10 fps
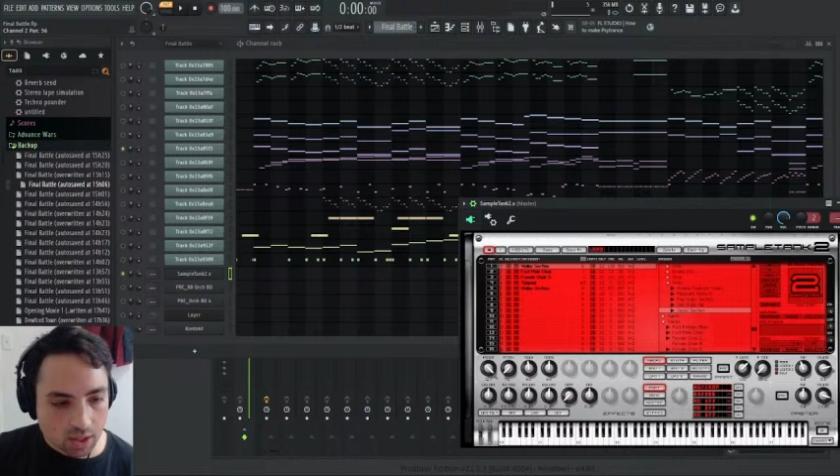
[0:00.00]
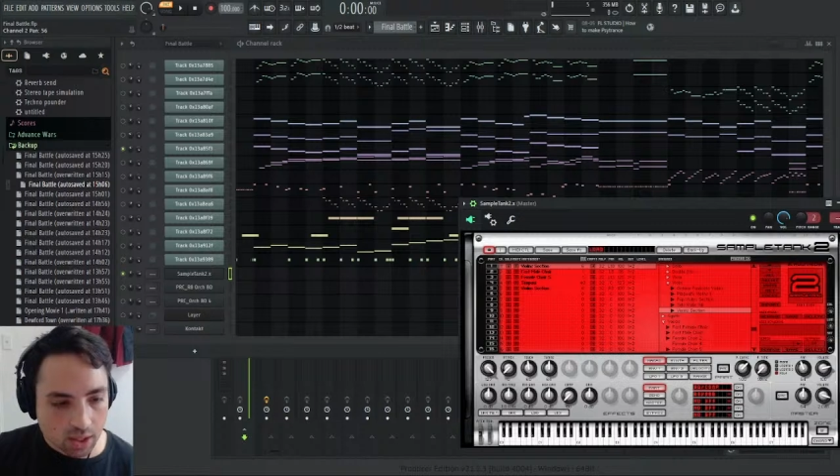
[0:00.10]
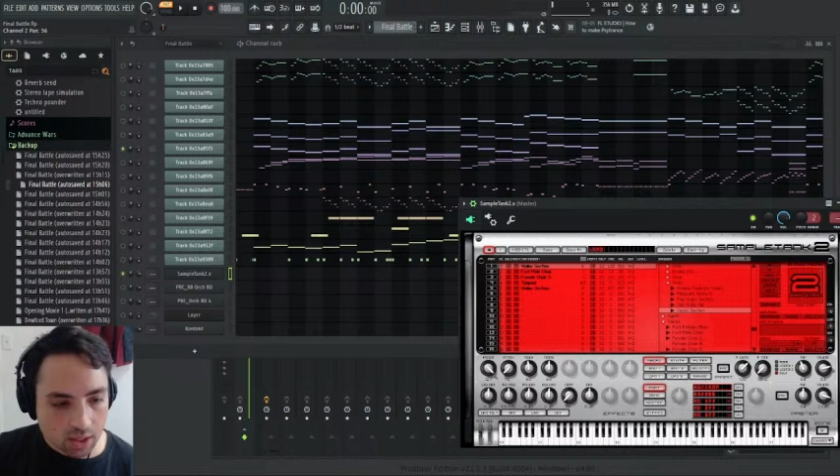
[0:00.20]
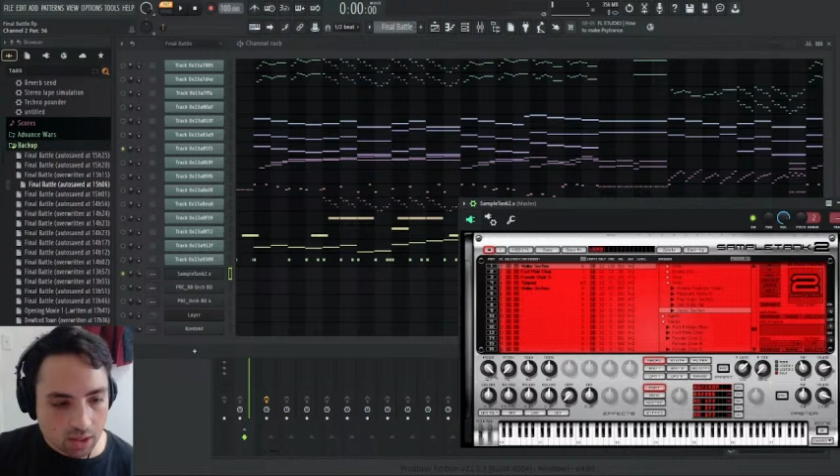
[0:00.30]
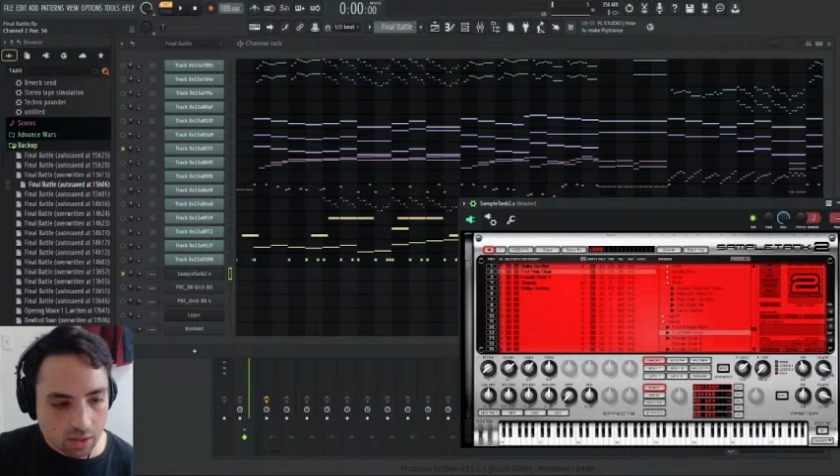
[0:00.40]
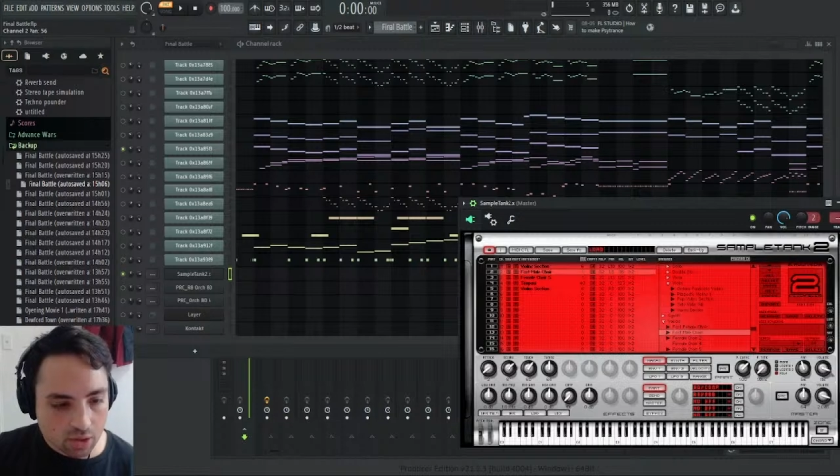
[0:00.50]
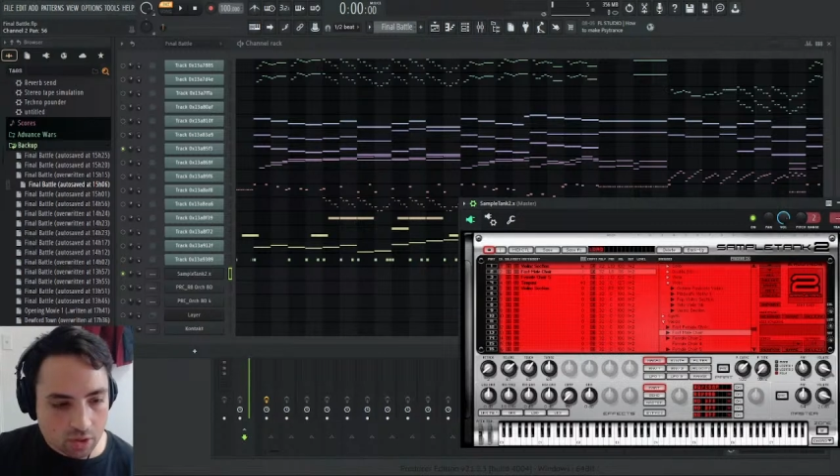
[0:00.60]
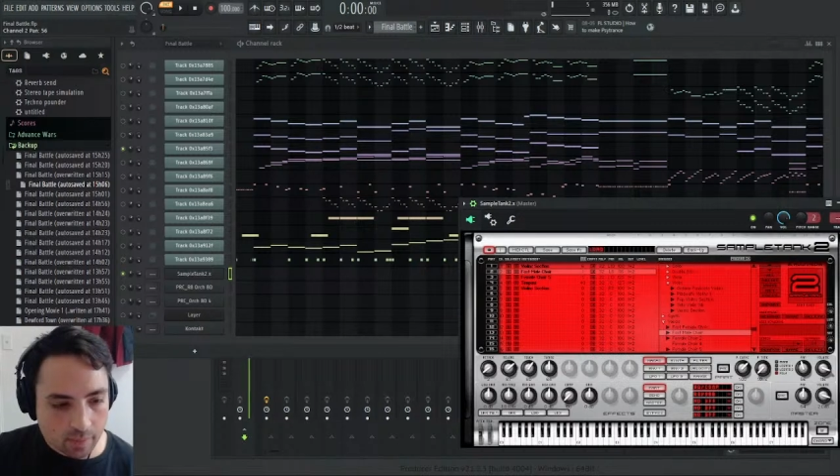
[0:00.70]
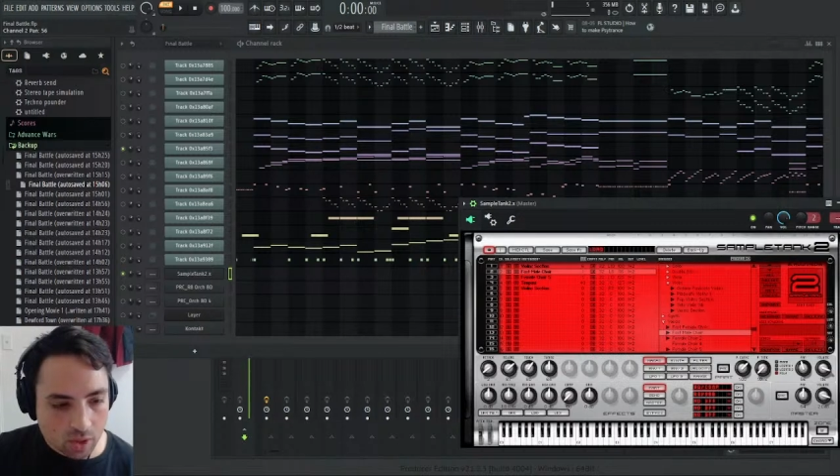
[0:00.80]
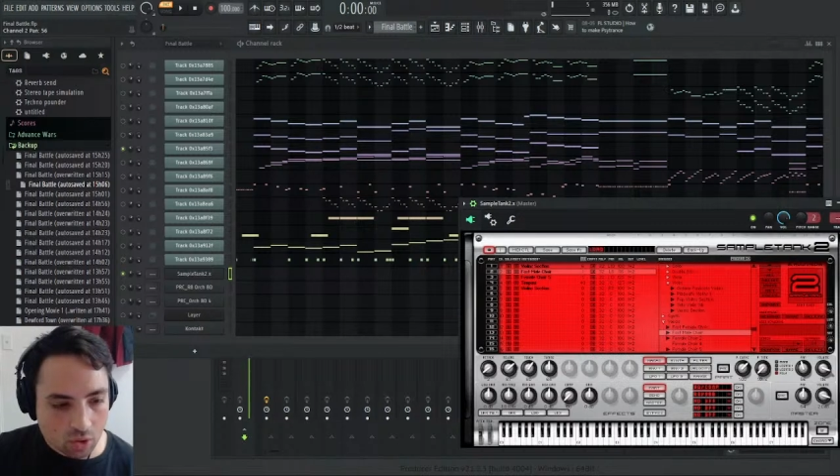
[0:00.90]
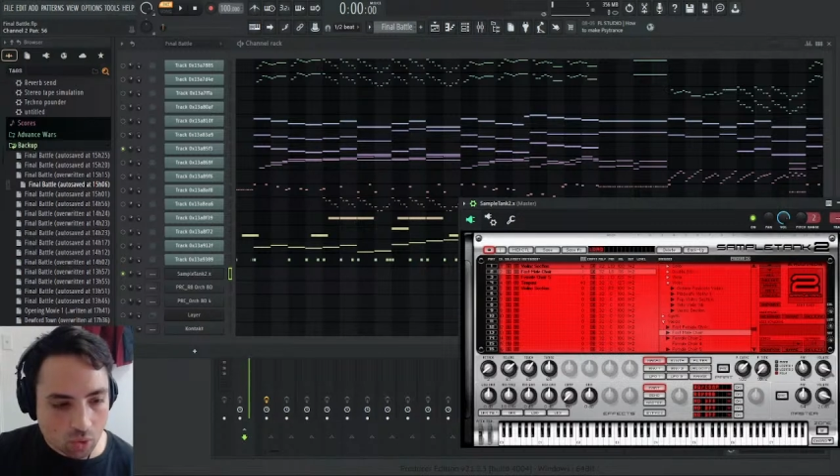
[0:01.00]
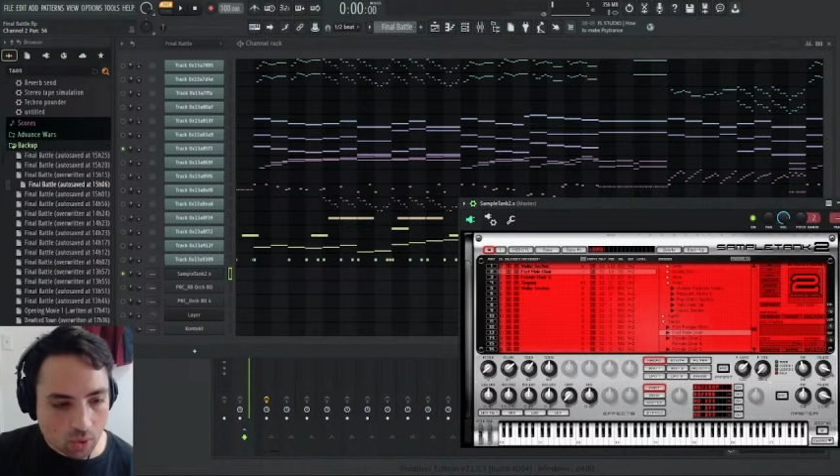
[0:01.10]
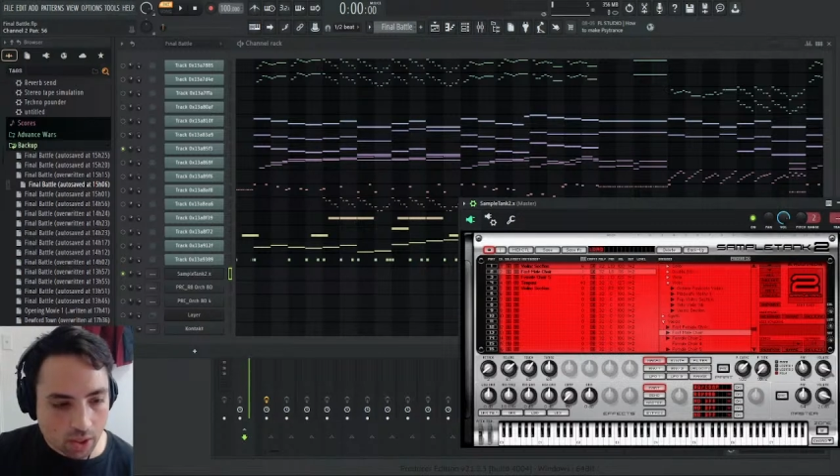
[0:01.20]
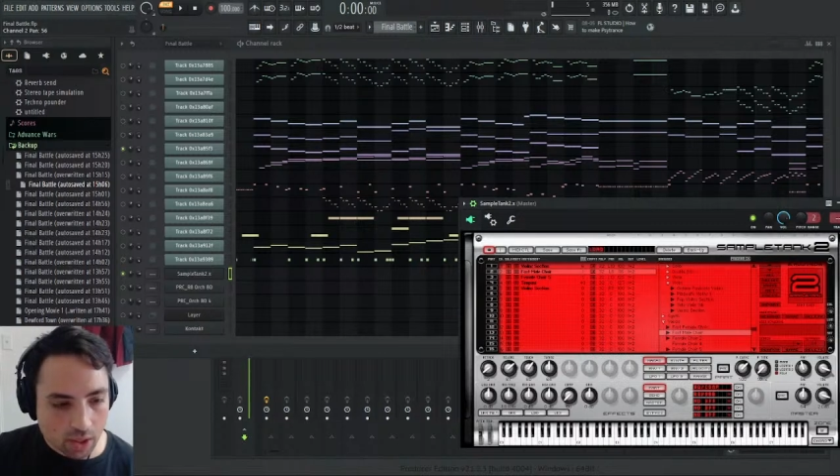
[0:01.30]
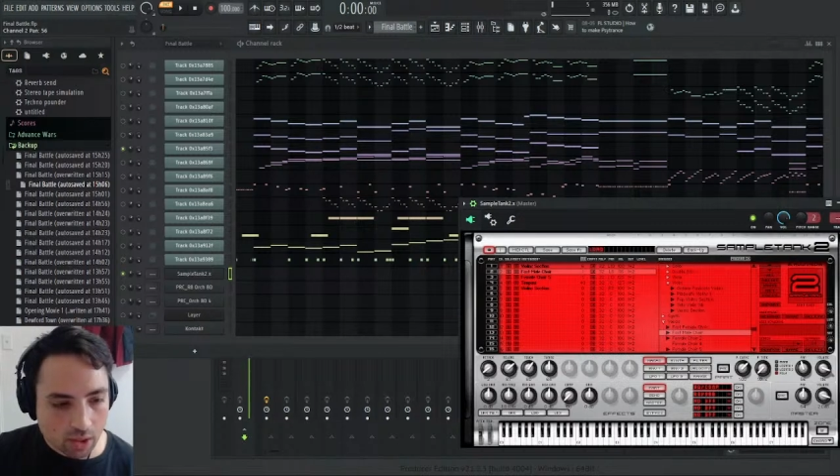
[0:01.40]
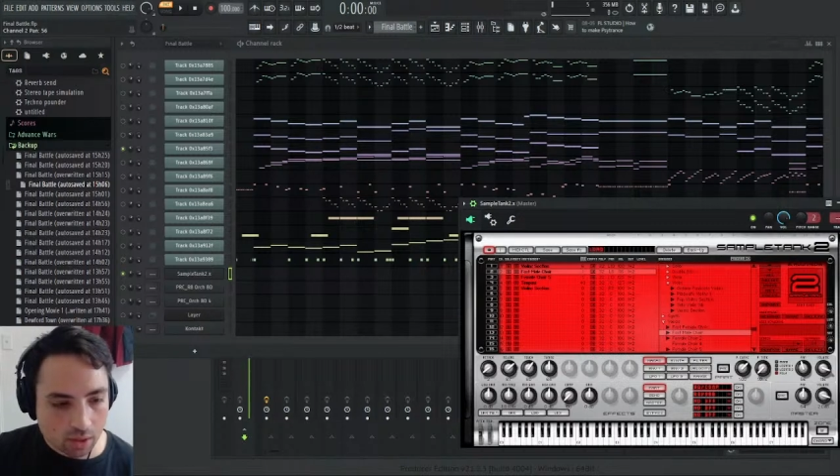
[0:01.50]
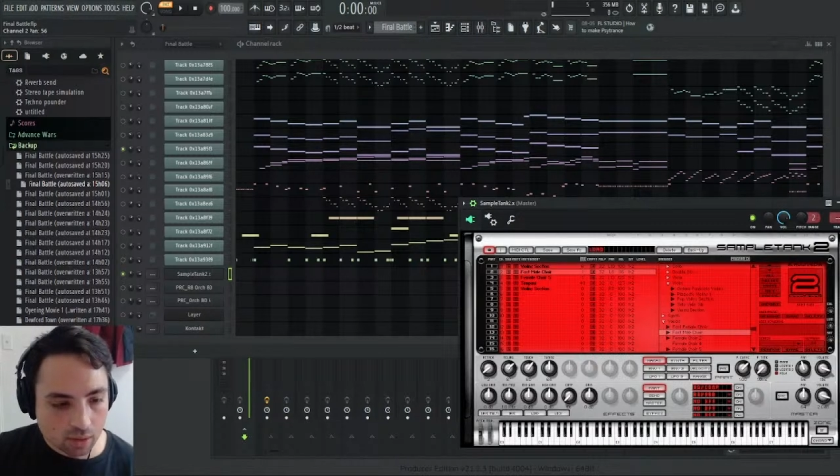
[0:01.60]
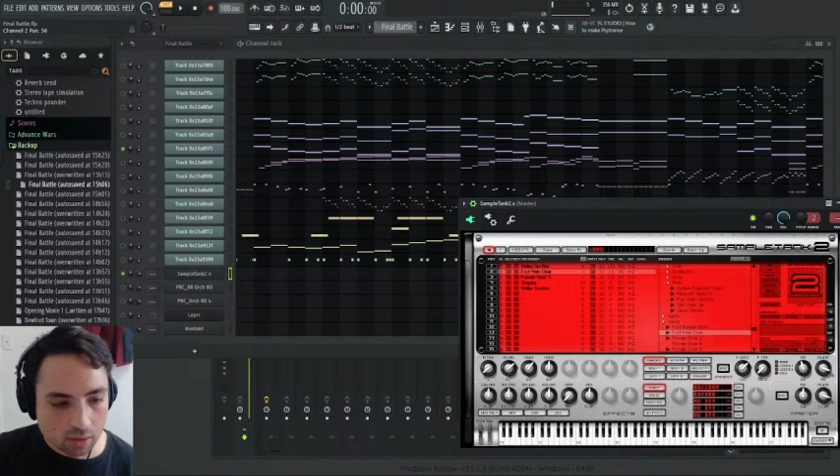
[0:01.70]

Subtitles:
And then there's a male choir.